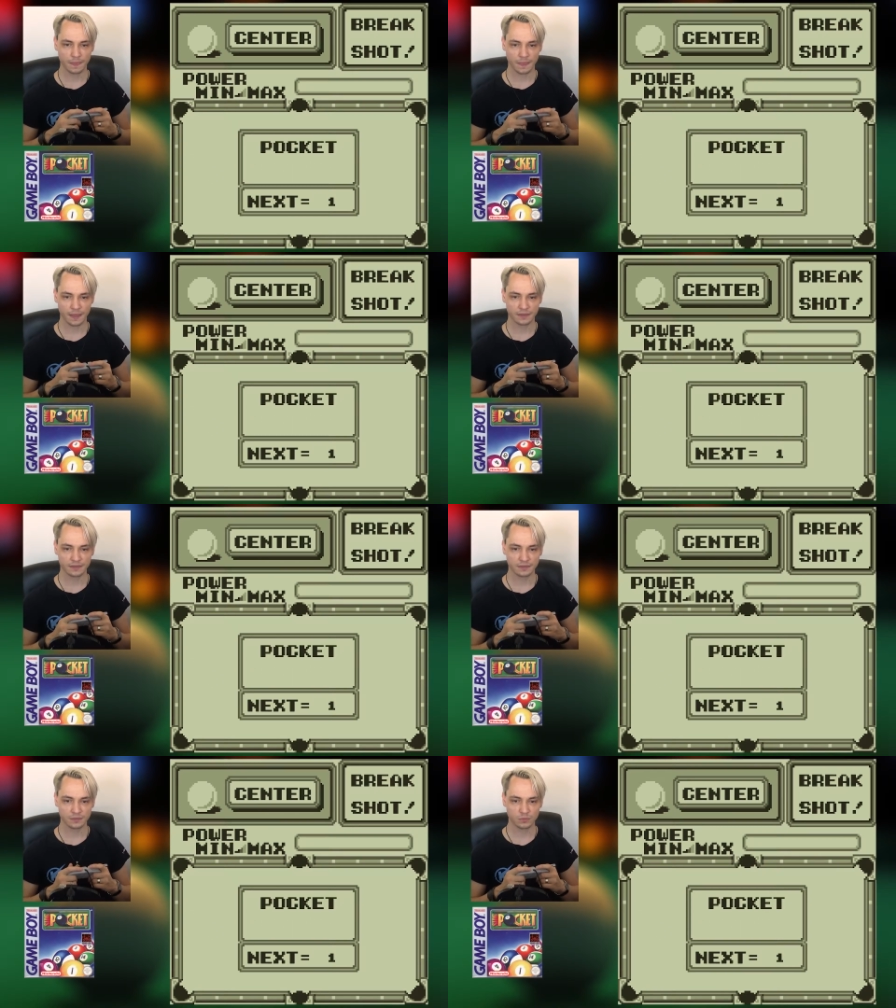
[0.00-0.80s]

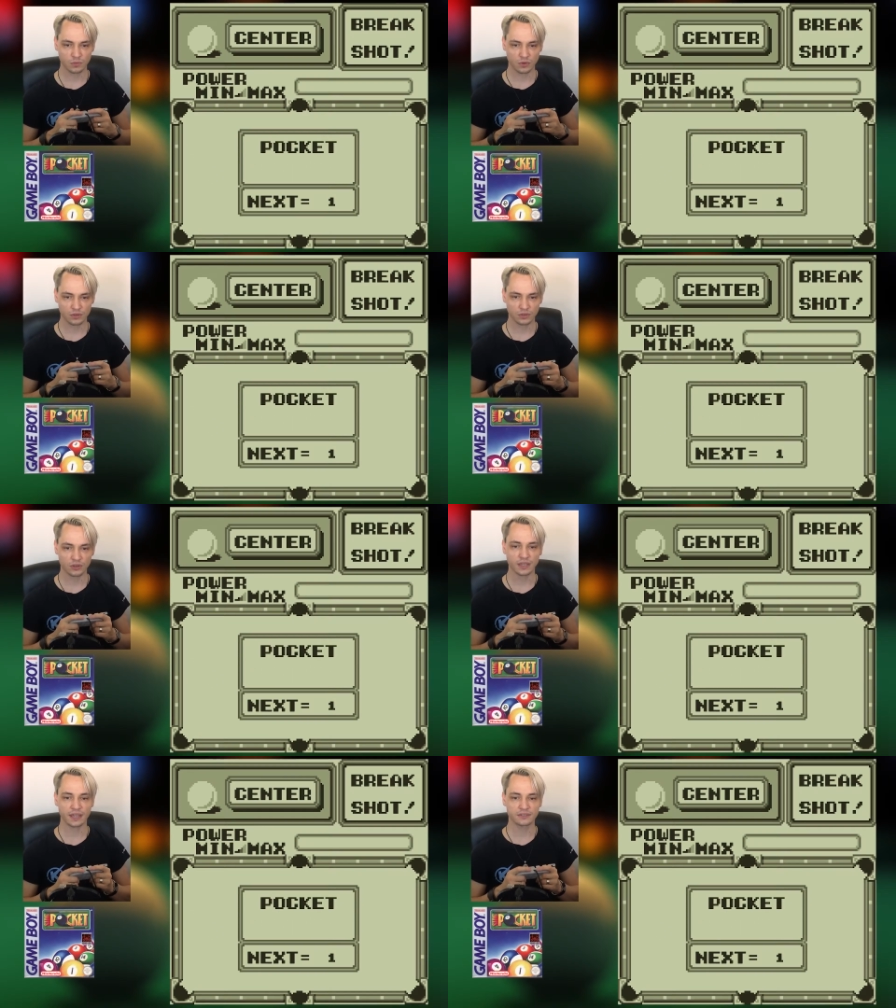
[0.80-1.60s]
Next one.
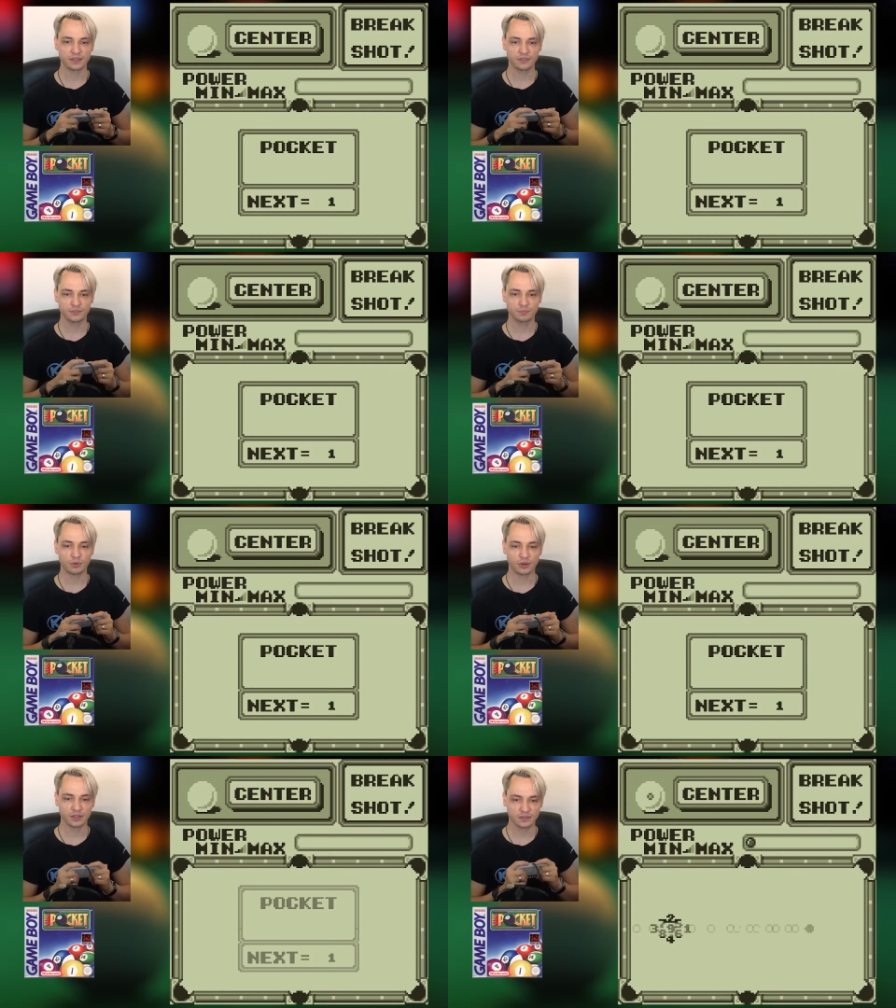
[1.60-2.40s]
Okay, so I have to
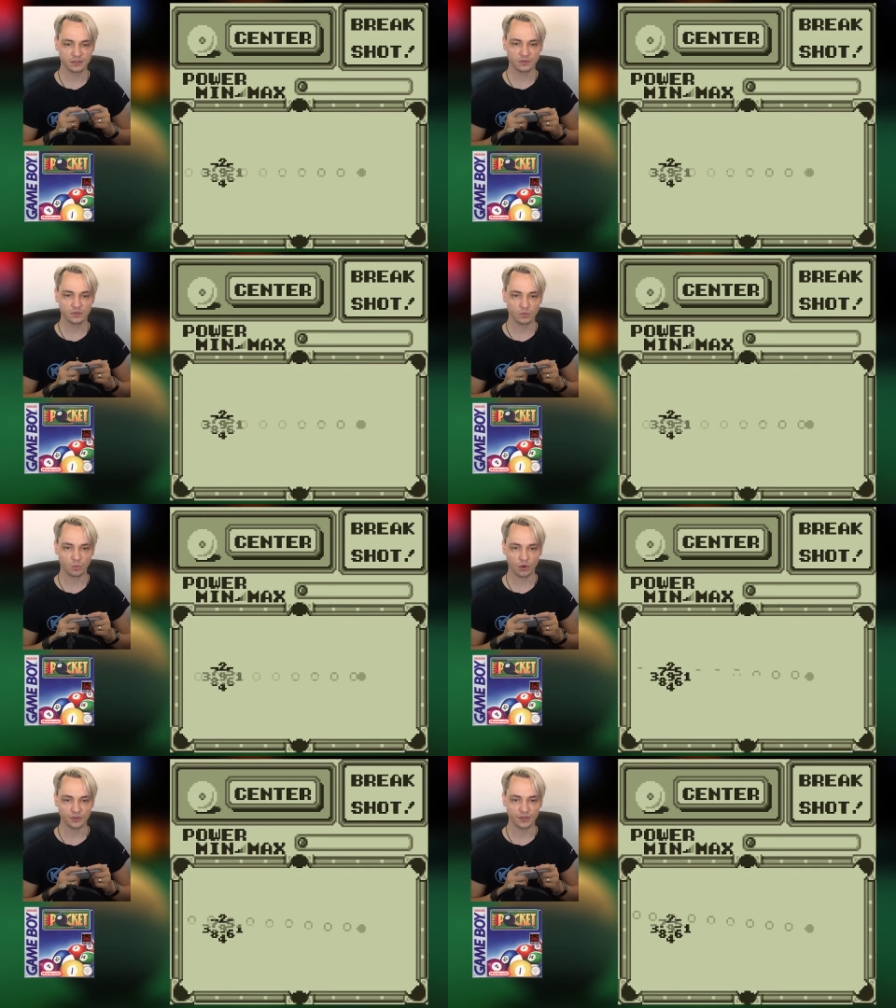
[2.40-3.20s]
pocket the
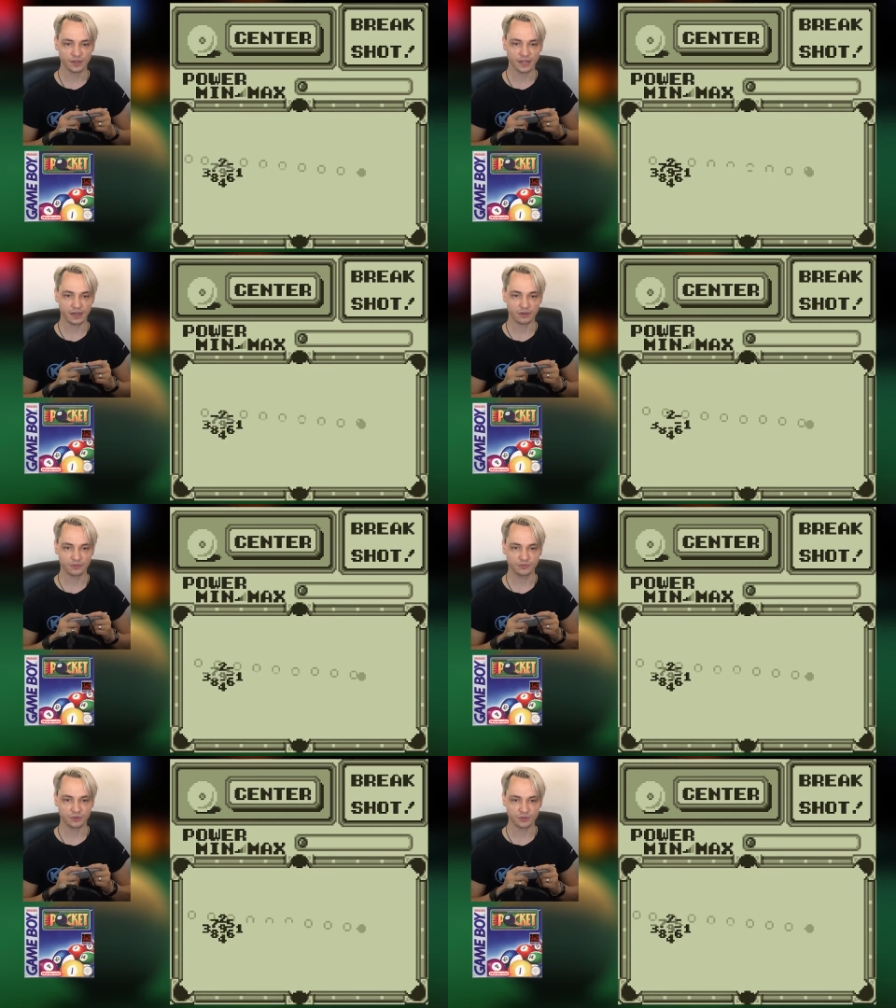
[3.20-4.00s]
1 now,
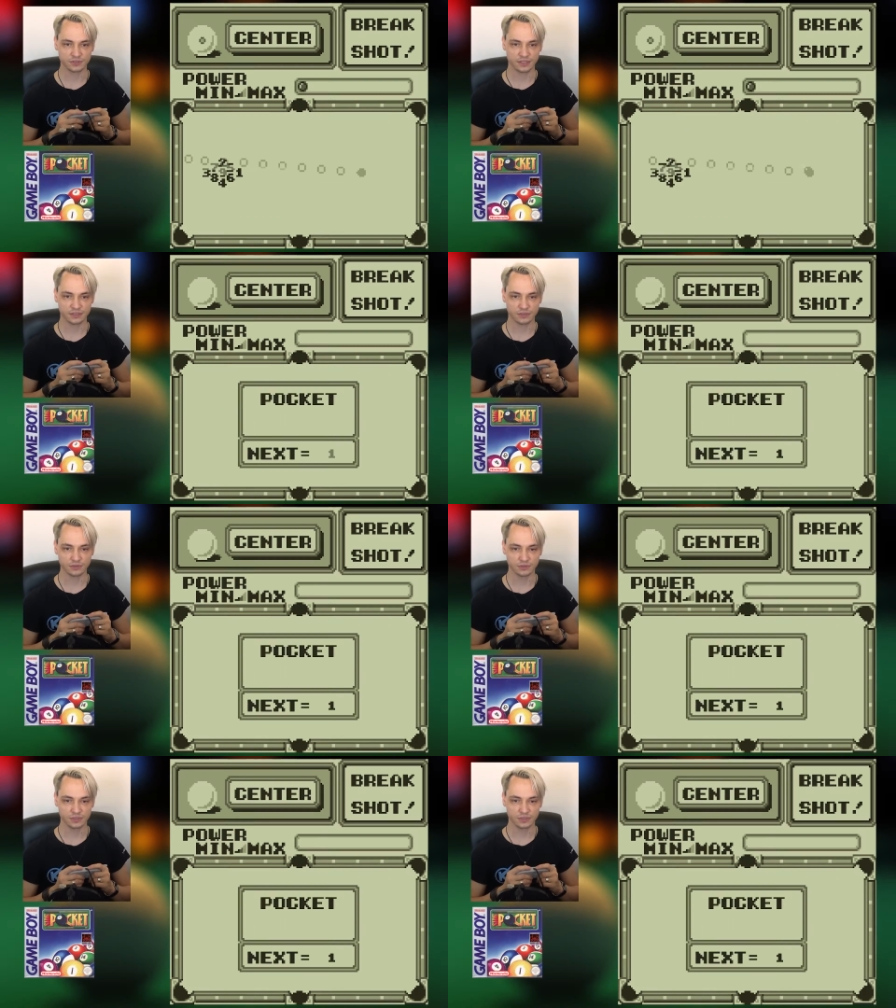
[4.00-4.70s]
of course I do.